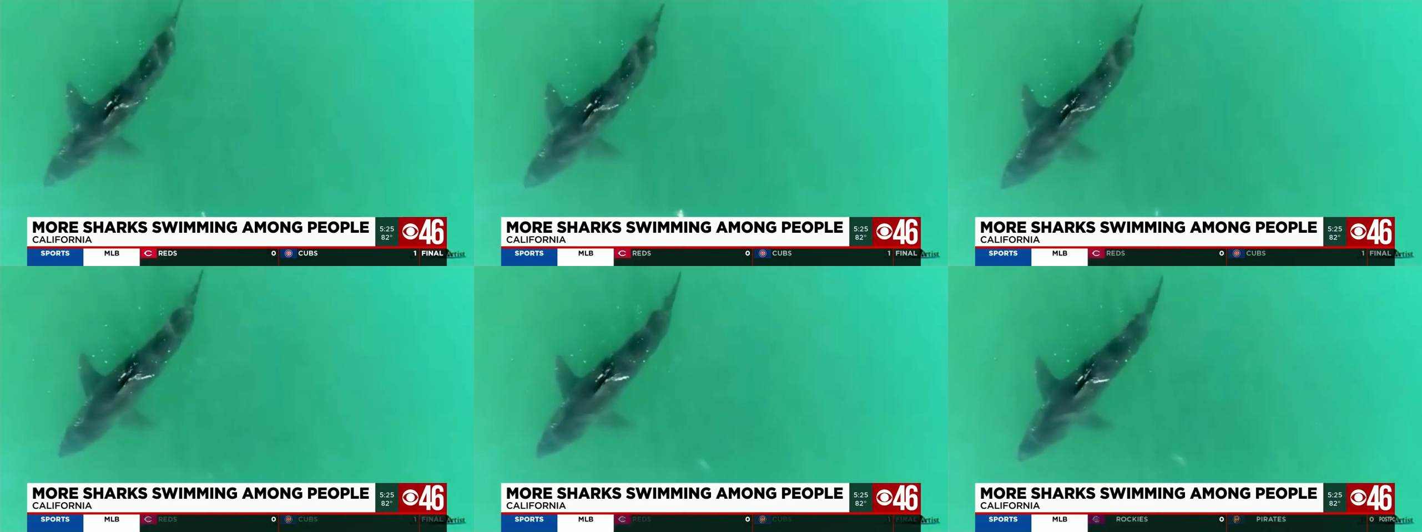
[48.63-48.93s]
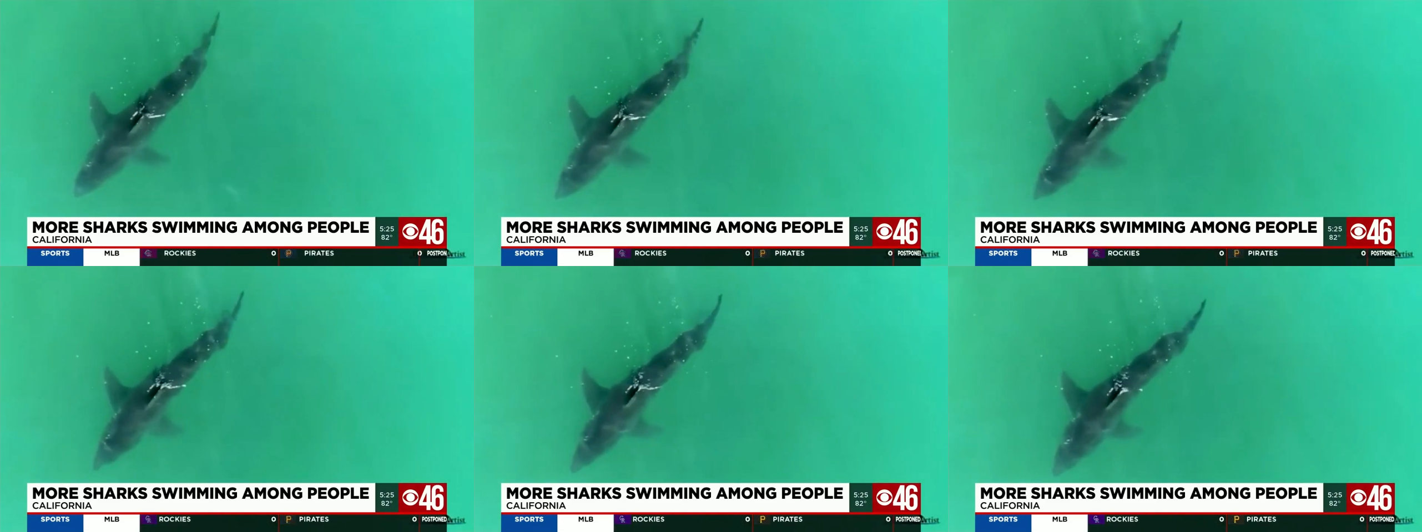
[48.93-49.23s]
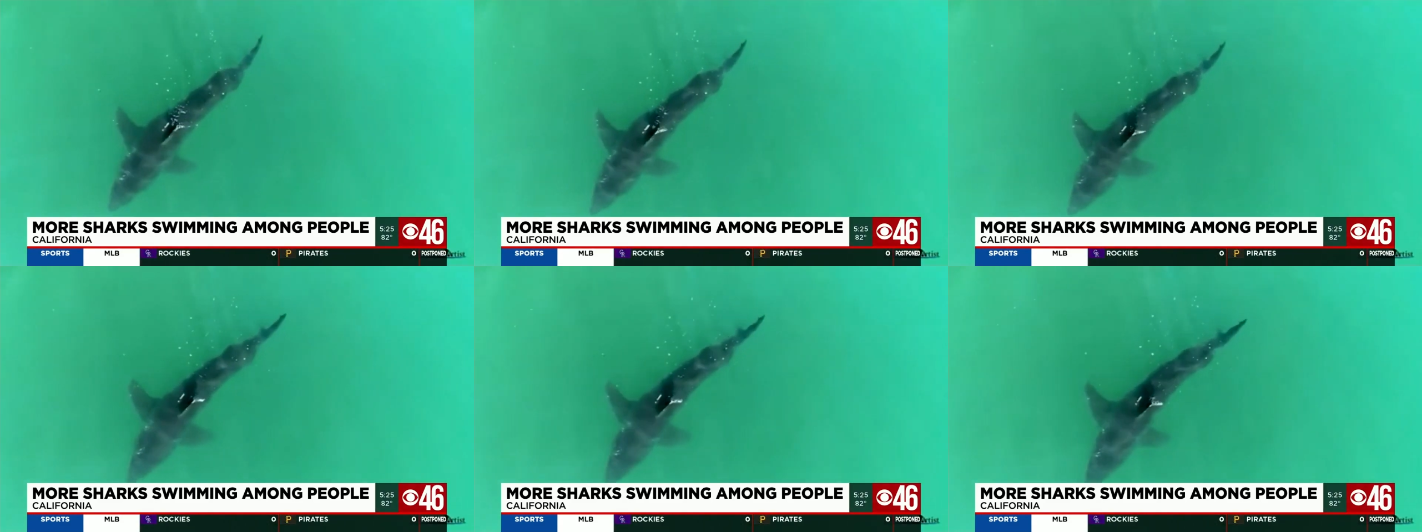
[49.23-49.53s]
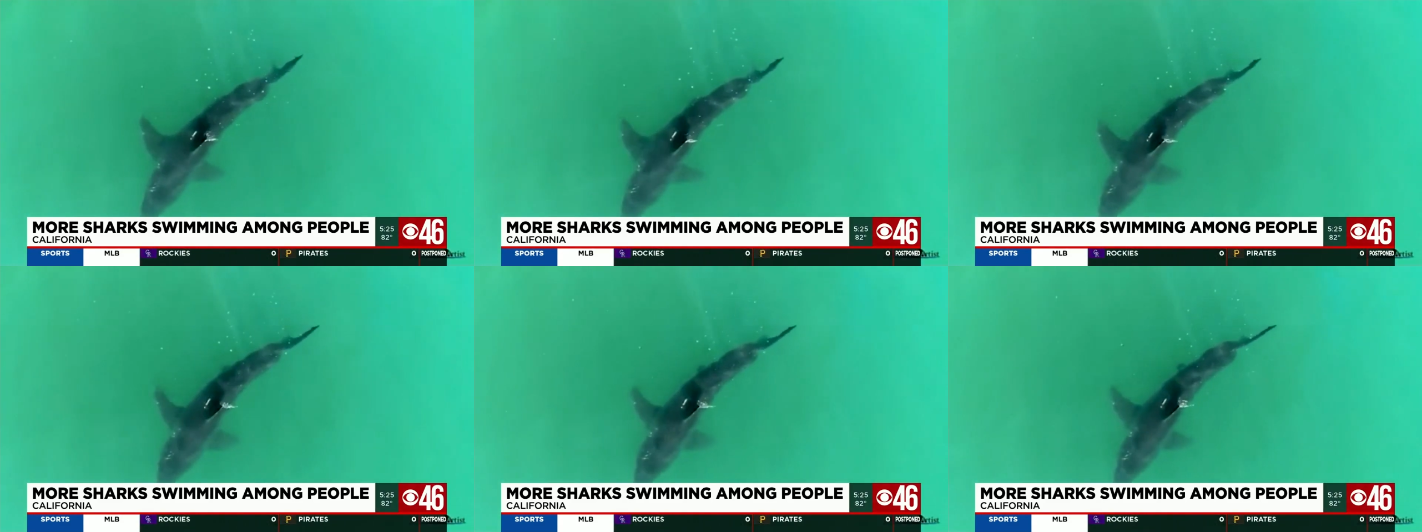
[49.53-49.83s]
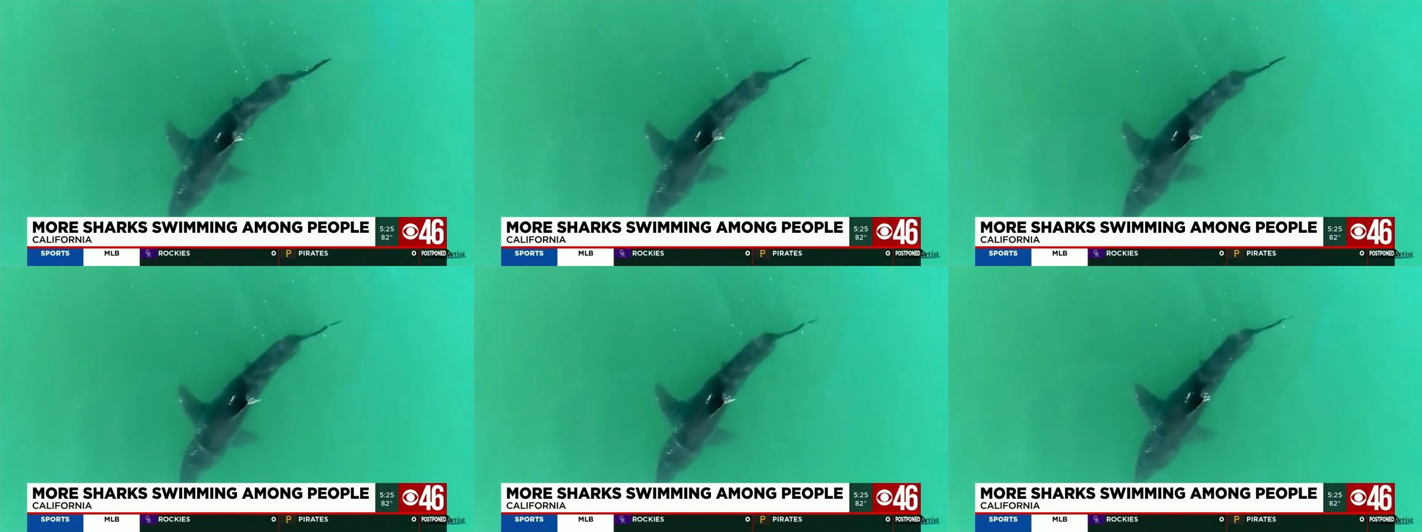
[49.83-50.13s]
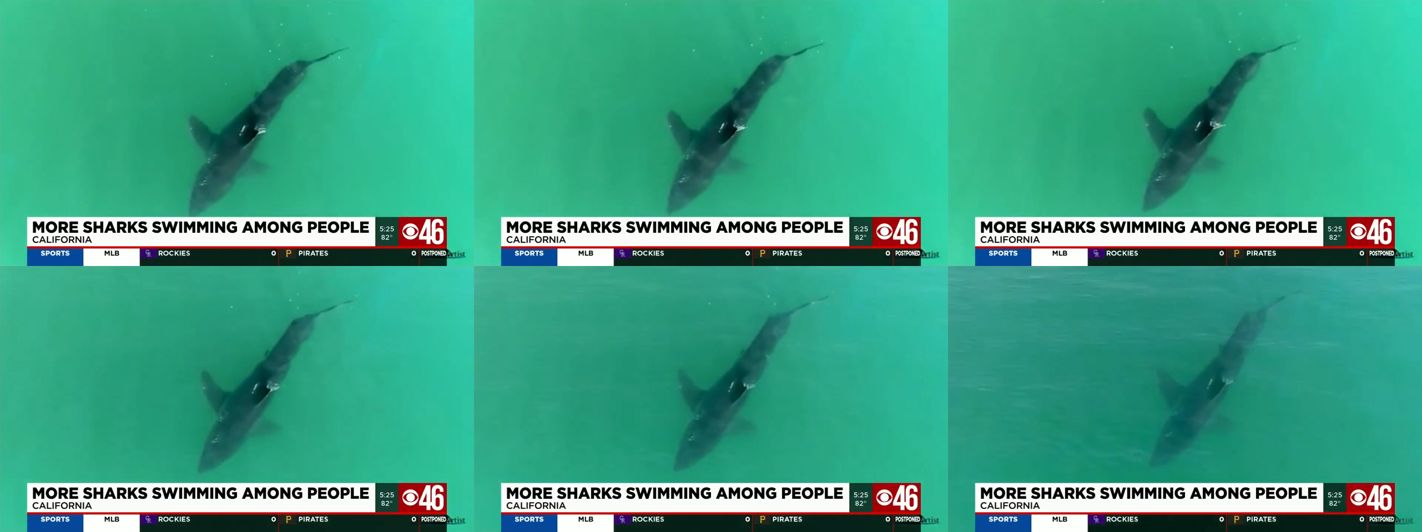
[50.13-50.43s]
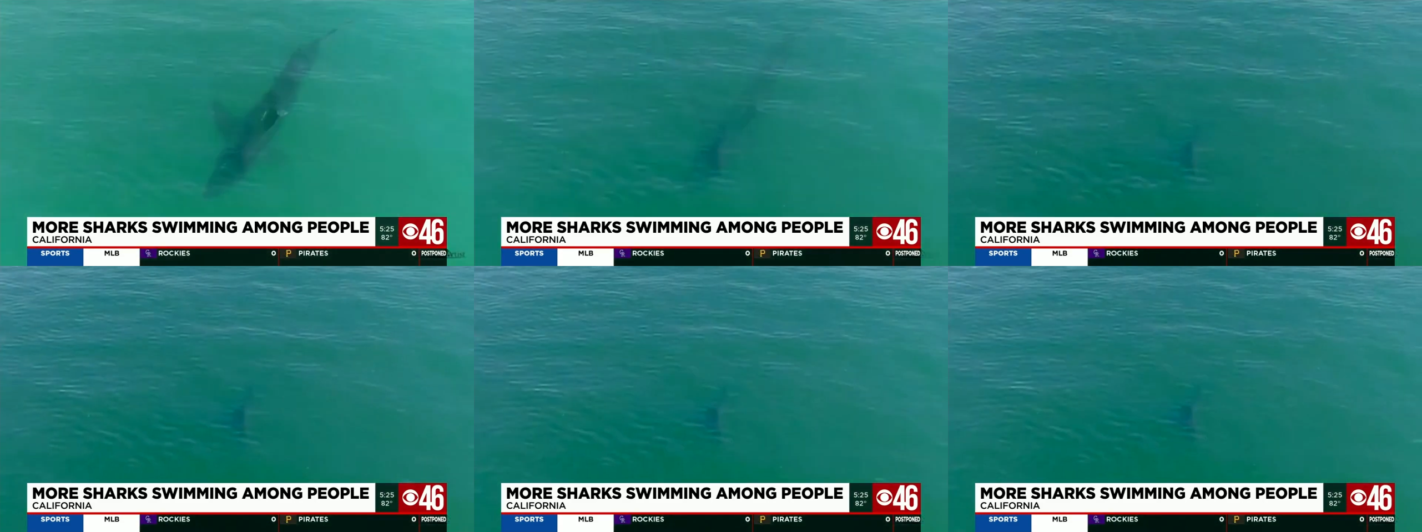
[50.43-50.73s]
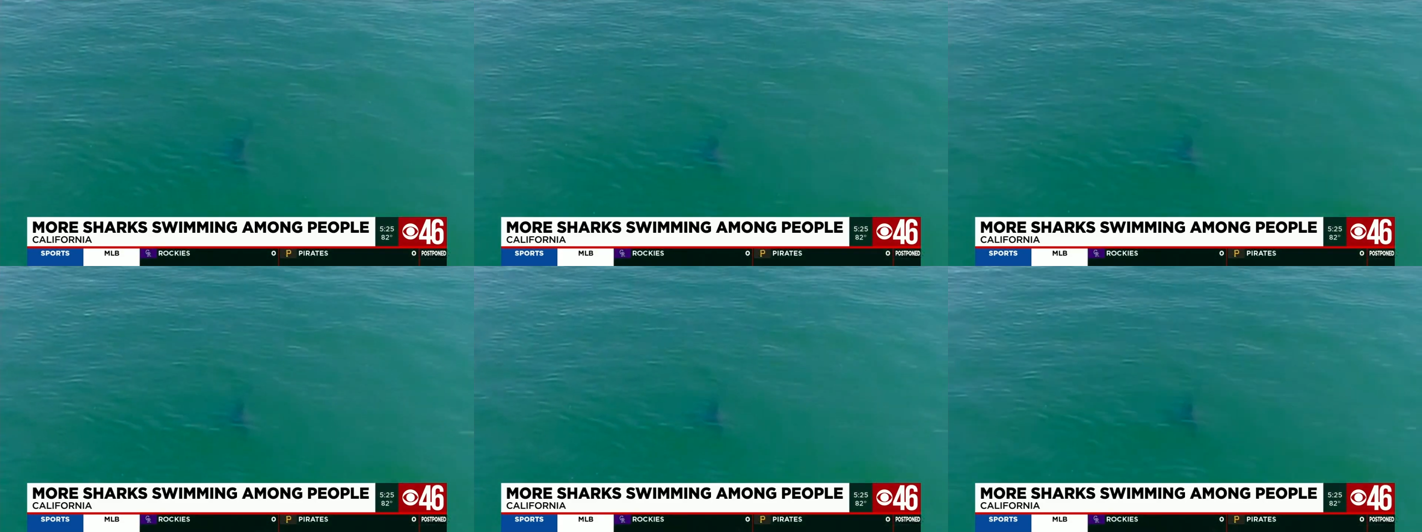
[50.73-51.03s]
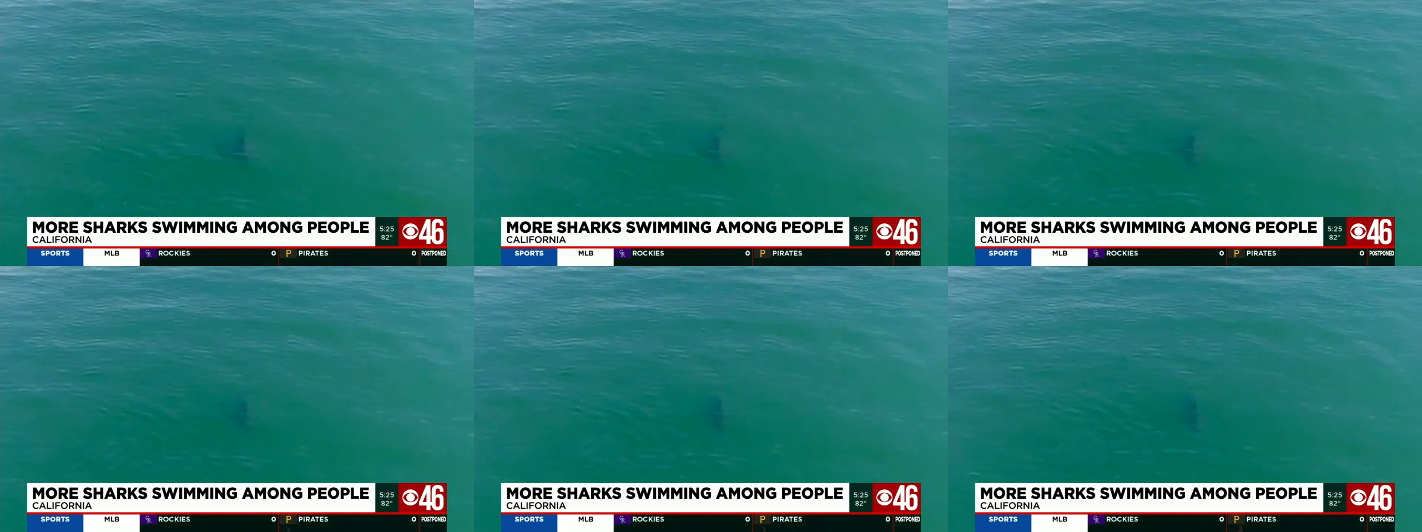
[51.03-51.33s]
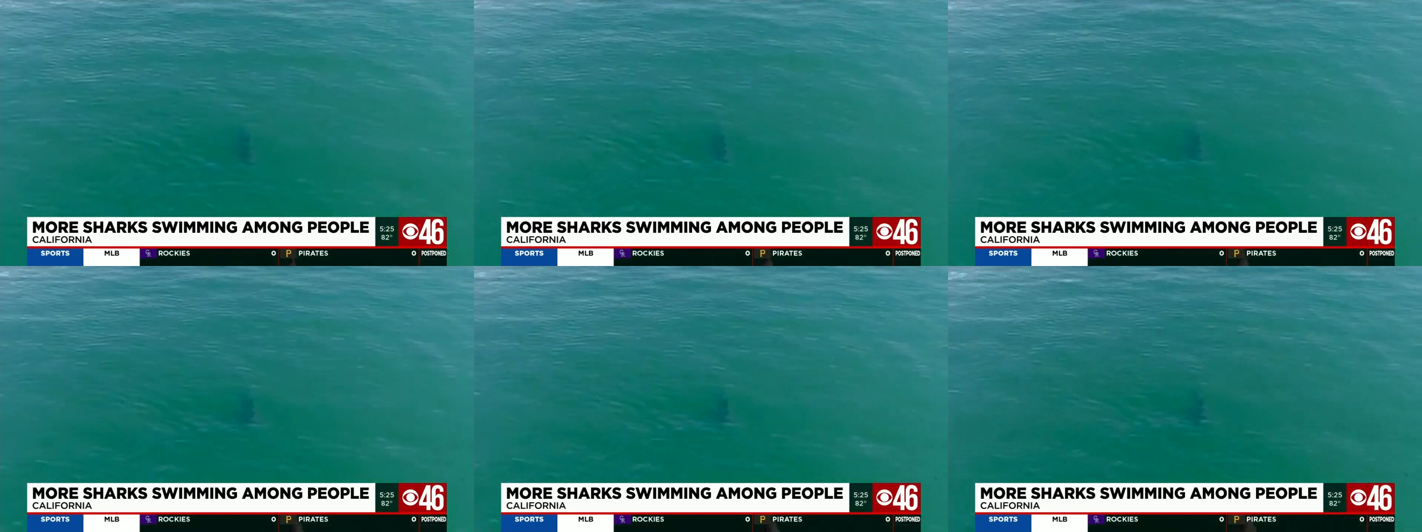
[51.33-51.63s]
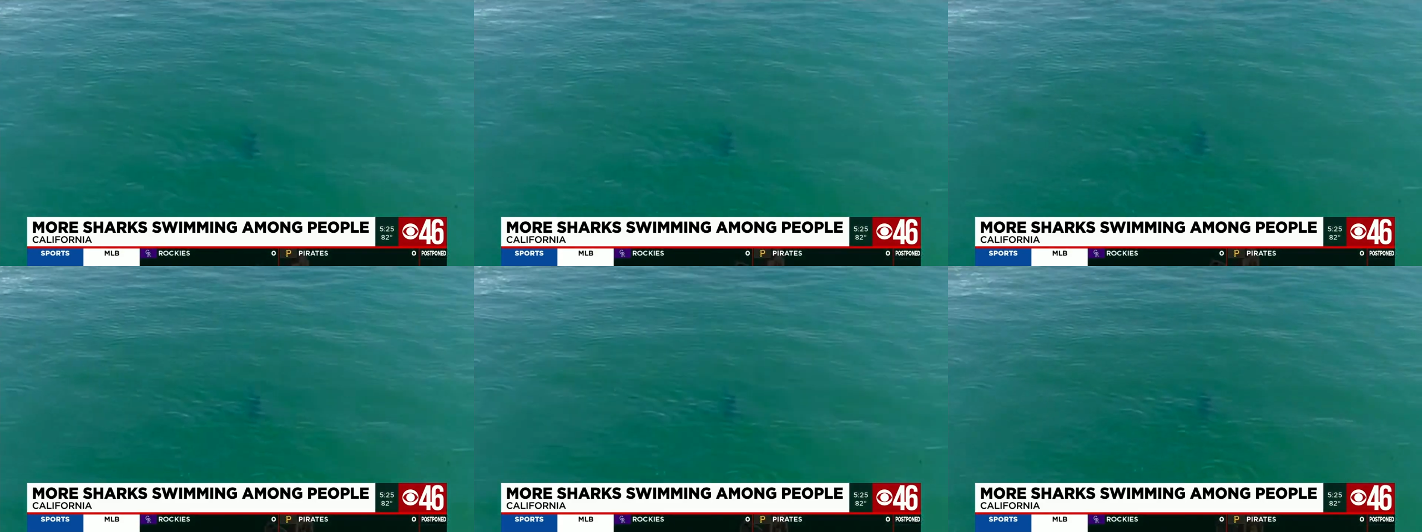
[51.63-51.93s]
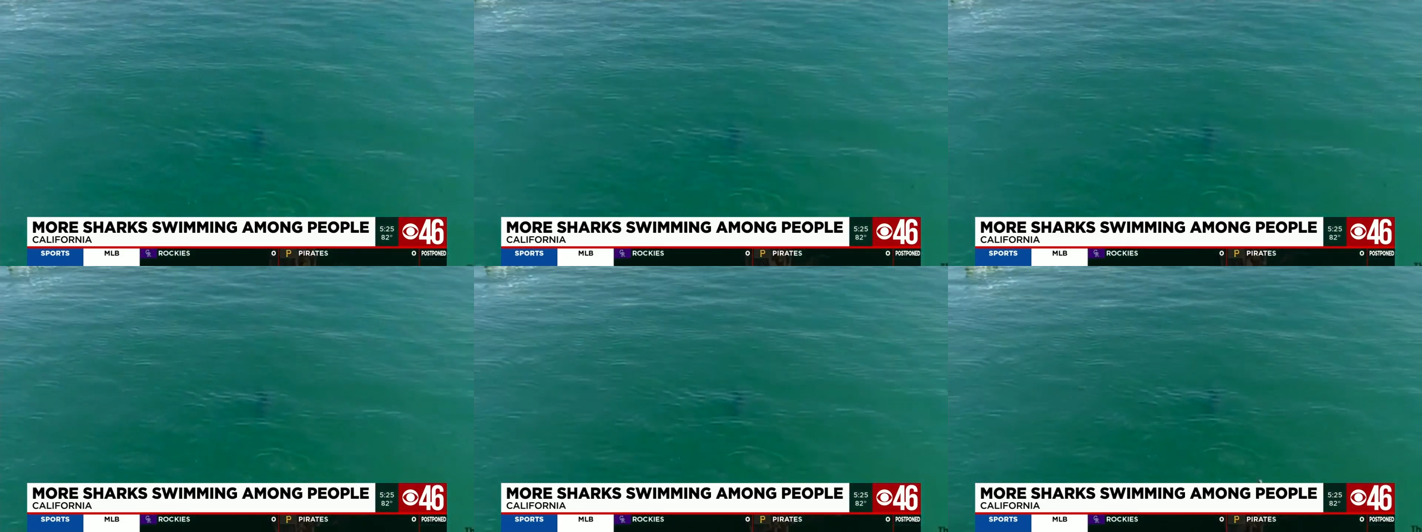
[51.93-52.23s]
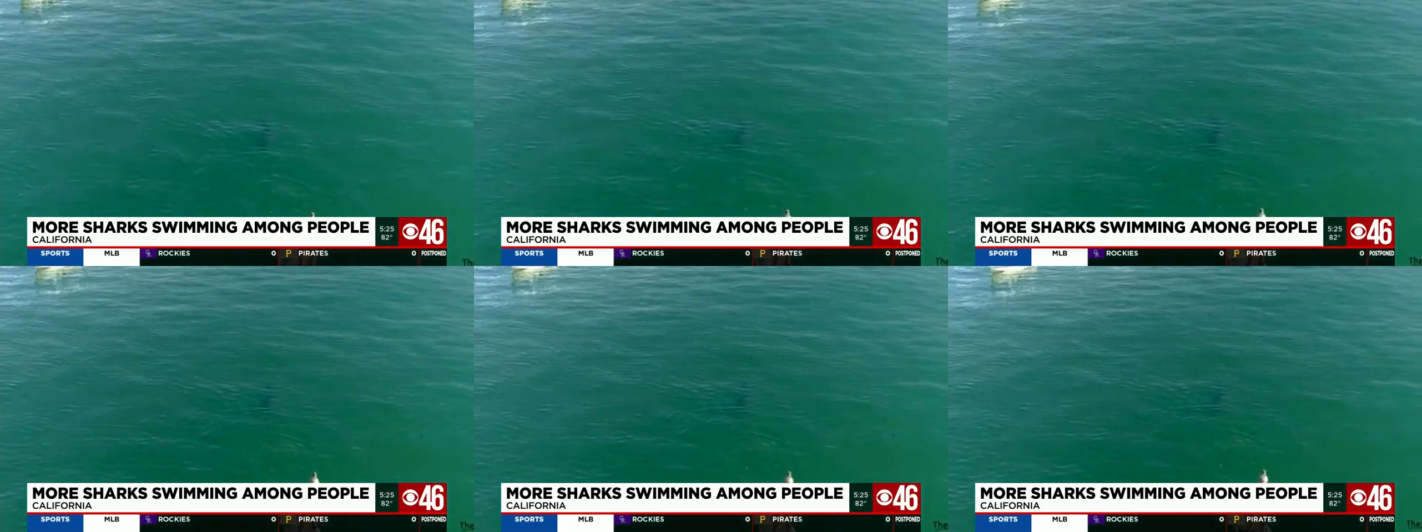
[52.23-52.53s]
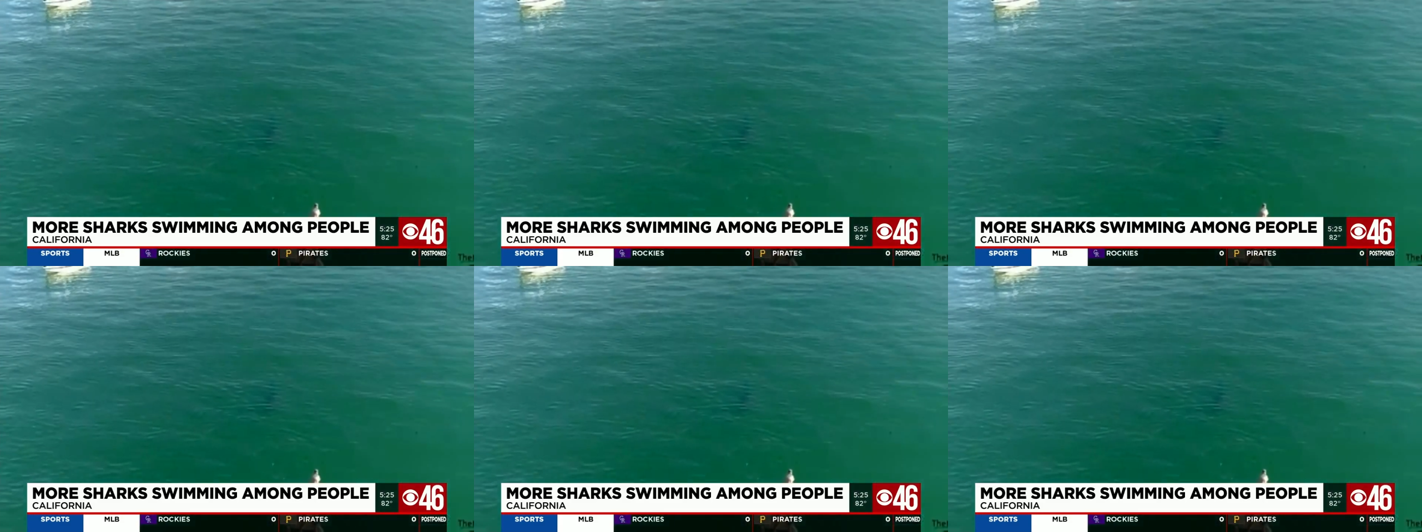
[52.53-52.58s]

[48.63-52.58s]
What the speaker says: (no speaker visible)